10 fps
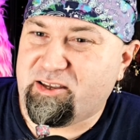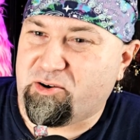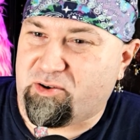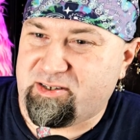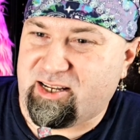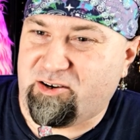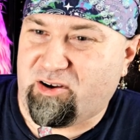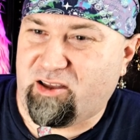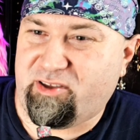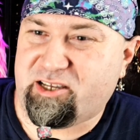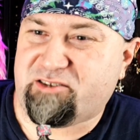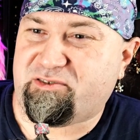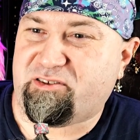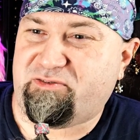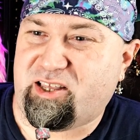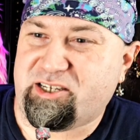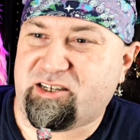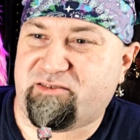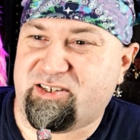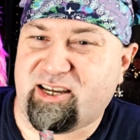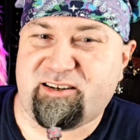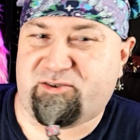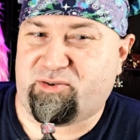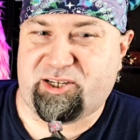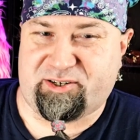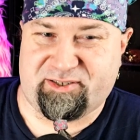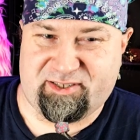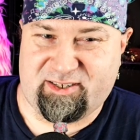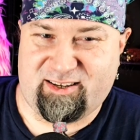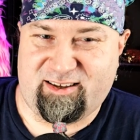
Your undead craving is for the flesh of dead creatures.